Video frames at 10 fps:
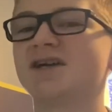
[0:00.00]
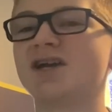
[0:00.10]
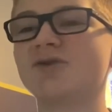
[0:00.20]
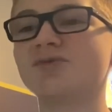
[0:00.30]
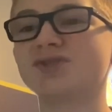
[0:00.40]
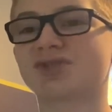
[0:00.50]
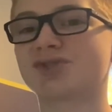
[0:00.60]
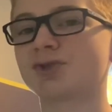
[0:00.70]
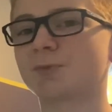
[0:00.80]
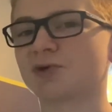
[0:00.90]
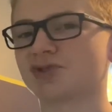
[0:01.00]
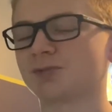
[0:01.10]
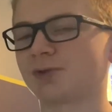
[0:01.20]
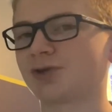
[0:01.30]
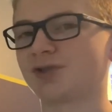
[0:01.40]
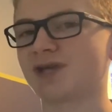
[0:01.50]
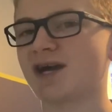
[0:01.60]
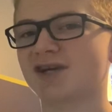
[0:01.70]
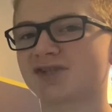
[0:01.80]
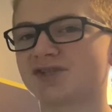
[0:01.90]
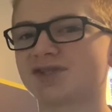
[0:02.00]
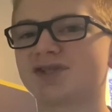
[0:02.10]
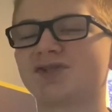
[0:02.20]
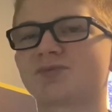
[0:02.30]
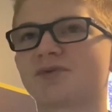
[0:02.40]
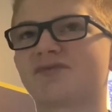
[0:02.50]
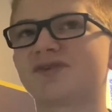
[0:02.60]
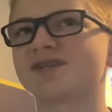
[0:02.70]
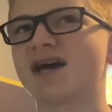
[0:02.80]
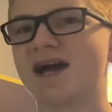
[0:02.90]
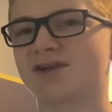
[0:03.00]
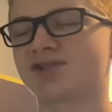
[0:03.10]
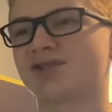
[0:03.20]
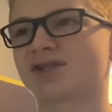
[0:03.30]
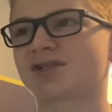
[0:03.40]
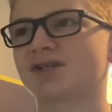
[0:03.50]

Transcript: It was super good. The action scenes were fantastic.